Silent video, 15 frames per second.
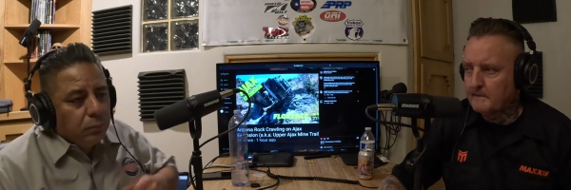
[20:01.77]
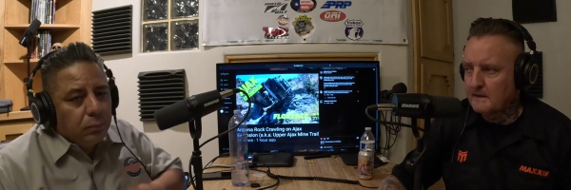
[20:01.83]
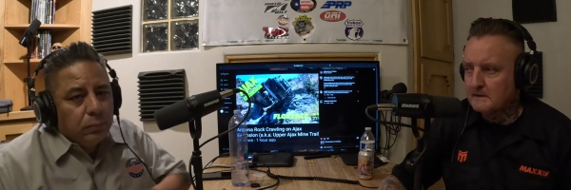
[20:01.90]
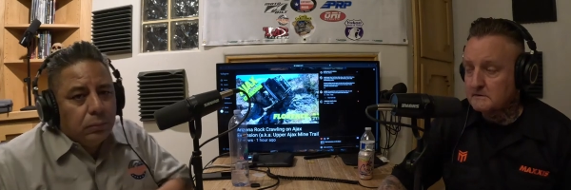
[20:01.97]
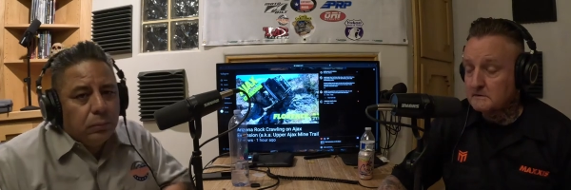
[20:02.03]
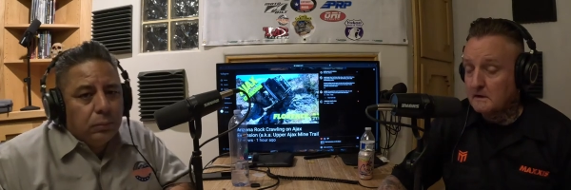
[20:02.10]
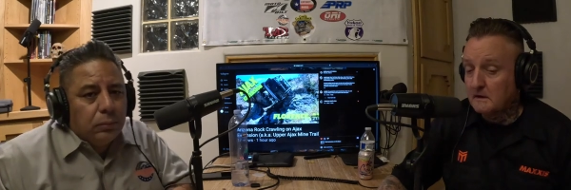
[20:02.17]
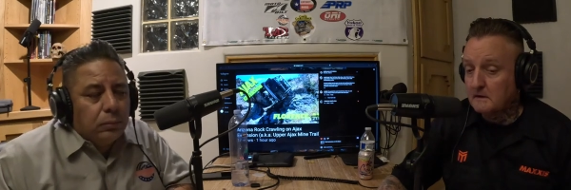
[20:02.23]
Speaker 1: And
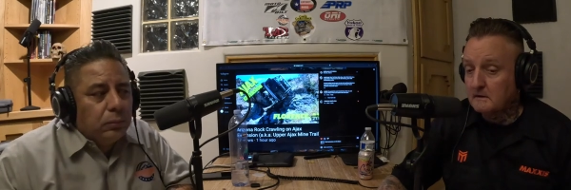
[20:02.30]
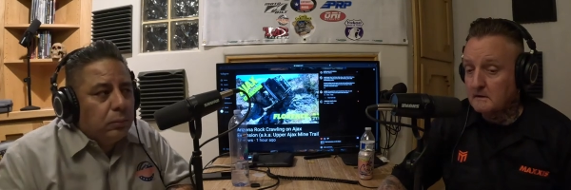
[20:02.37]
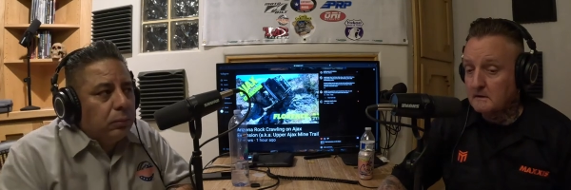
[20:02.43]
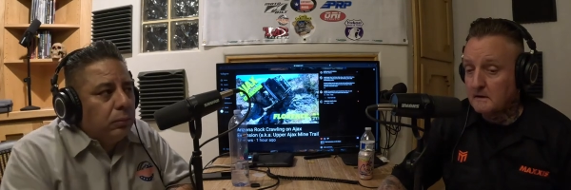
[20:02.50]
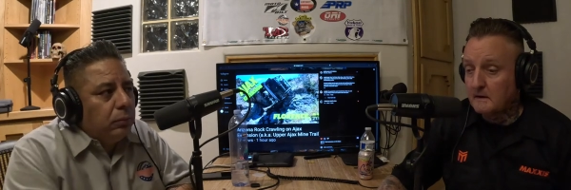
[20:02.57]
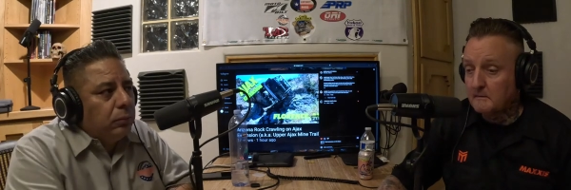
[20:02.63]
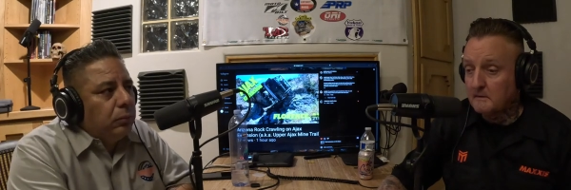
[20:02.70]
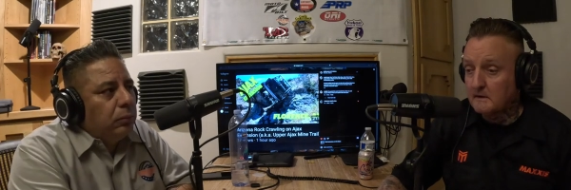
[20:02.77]
that's kind of
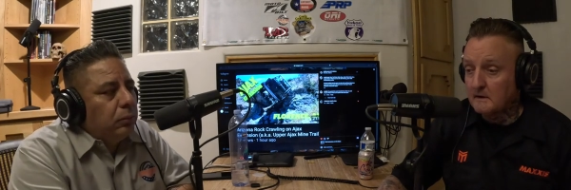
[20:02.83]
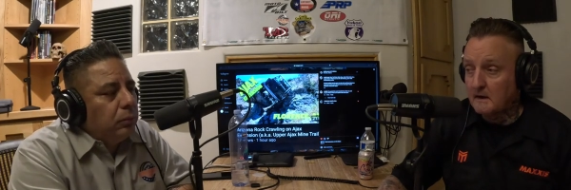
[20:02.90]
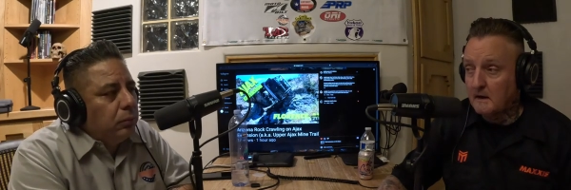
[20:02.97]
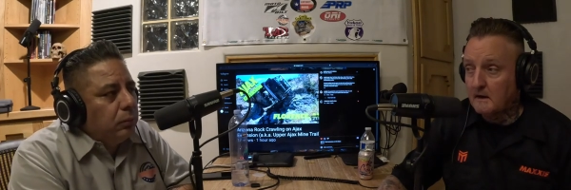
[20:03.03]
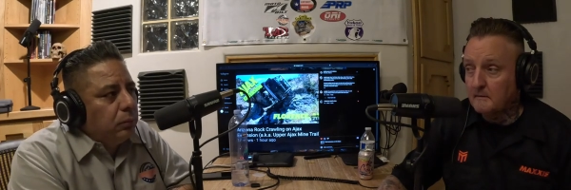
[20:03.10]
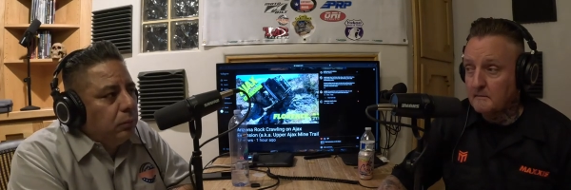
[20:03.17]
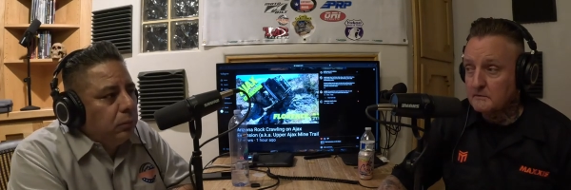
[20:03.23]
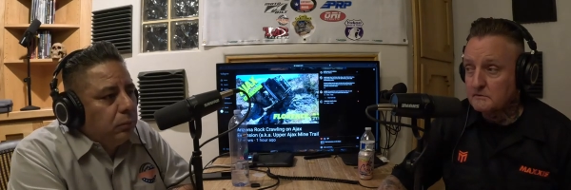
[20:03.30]
the name of the
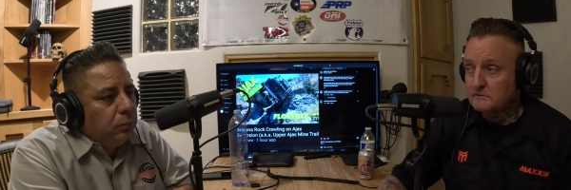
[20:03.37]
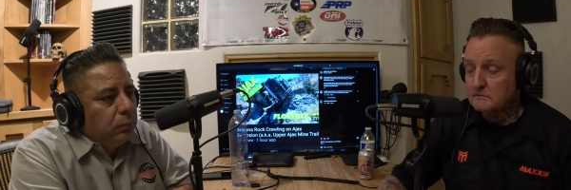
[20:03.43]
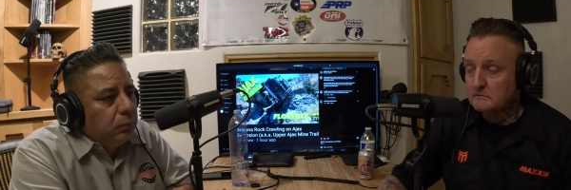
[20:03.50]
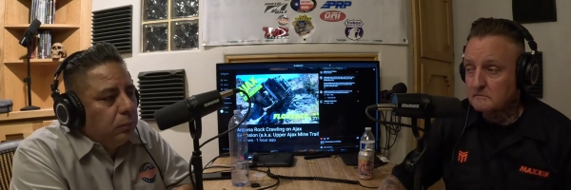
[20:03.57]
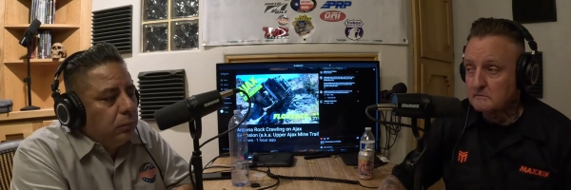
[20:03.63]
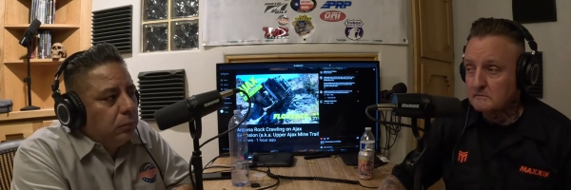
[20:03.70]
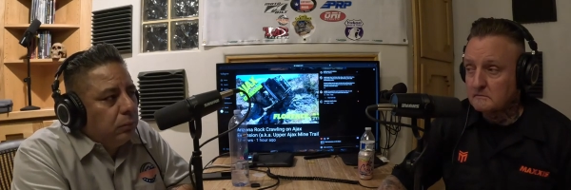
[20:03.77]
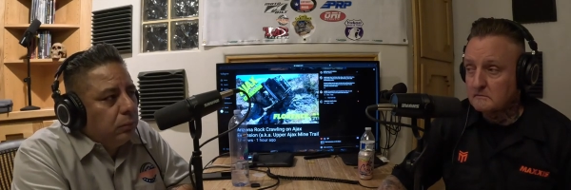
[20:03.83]
game,
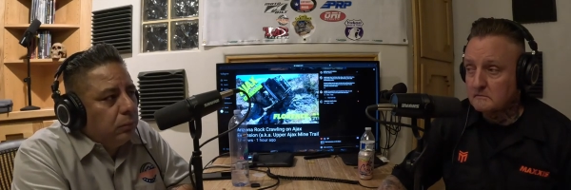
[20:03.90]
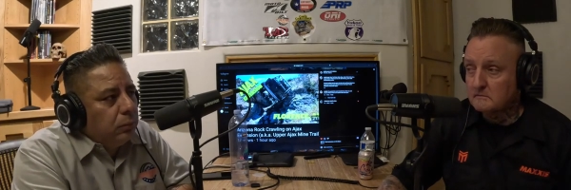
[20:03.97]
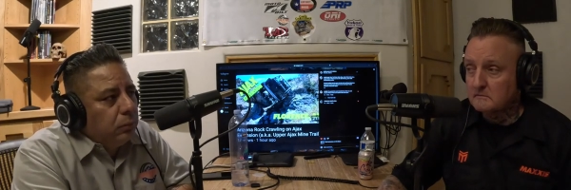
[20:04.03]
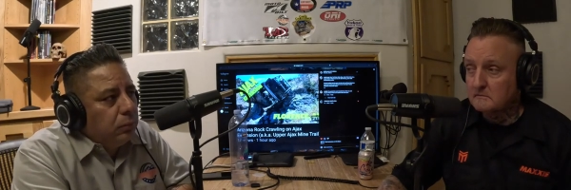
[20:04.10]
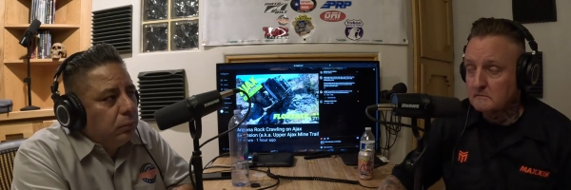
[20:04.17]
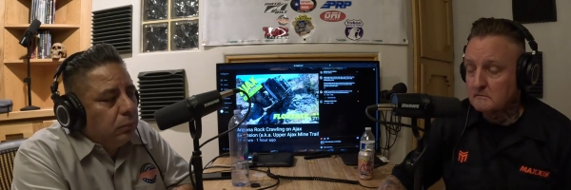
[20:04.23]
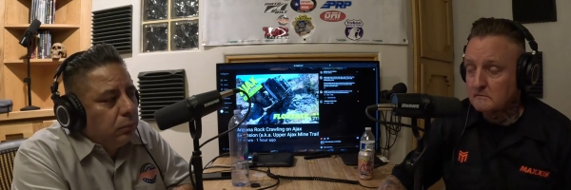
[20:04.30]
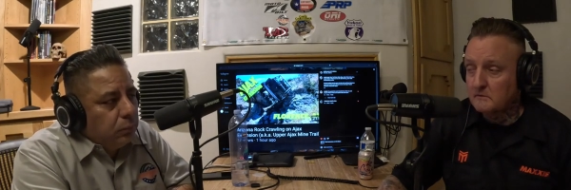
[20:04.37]
is
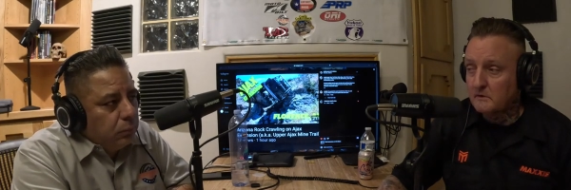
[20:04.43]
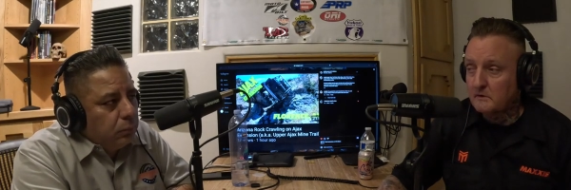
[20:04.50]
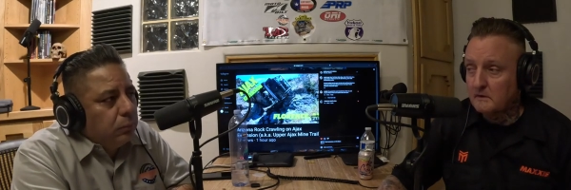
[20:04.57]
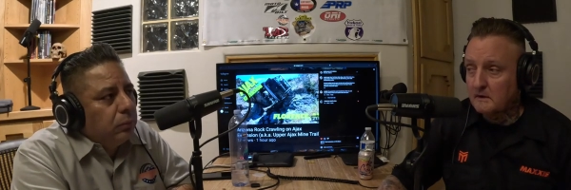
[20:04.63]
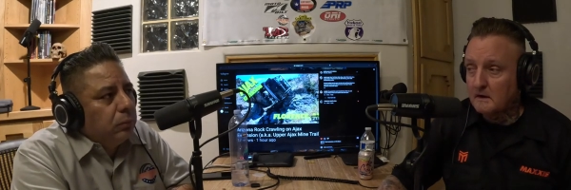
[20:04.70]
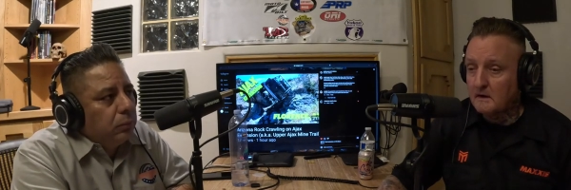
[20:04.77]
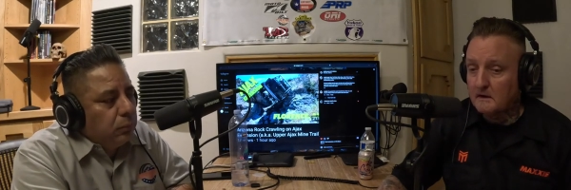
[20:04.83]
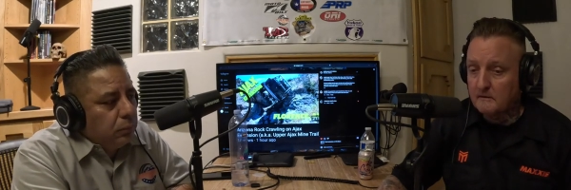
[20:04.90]

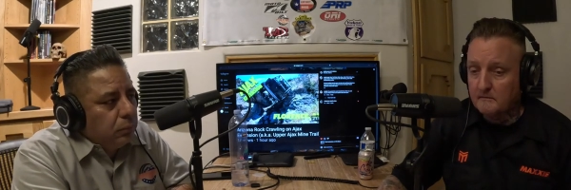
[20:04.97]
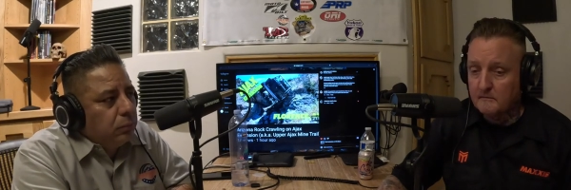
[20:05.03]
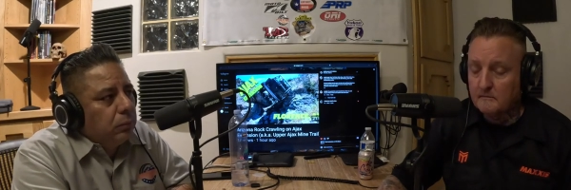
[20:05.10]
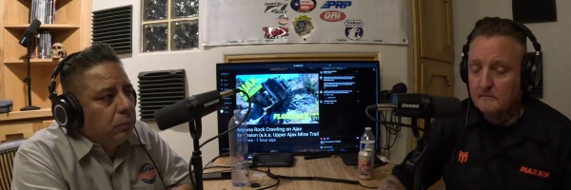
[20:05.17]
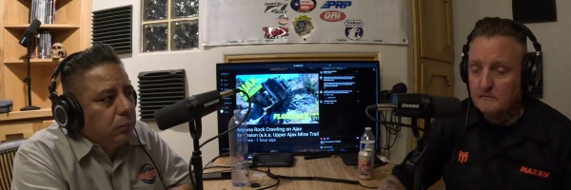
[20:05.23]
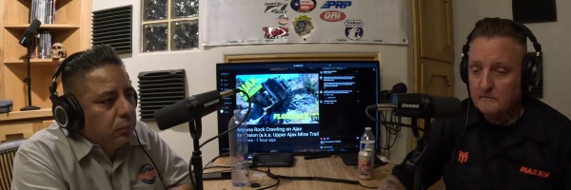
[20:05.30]
learning how to